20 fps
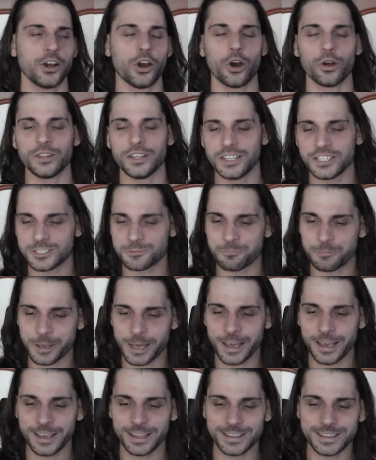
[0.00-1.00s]
Cody is
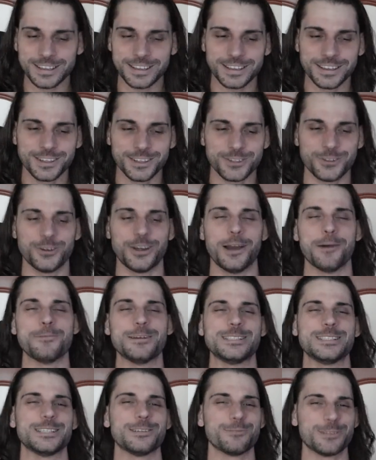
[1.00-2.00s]
paid to come
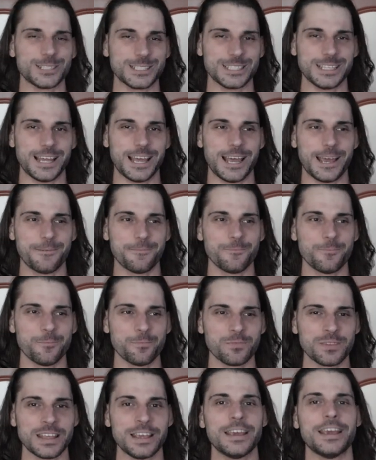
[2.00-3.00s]
at SummerSlam
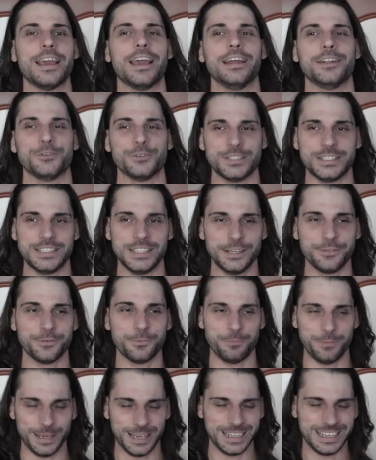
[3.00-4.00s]
and receive a
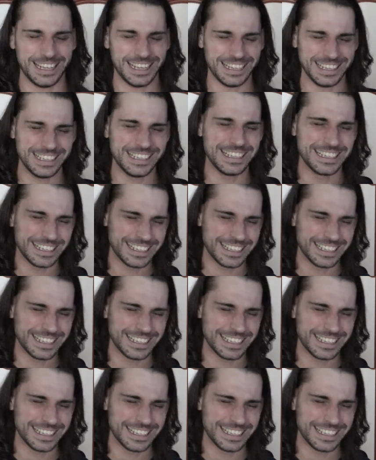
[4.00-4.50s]
beating."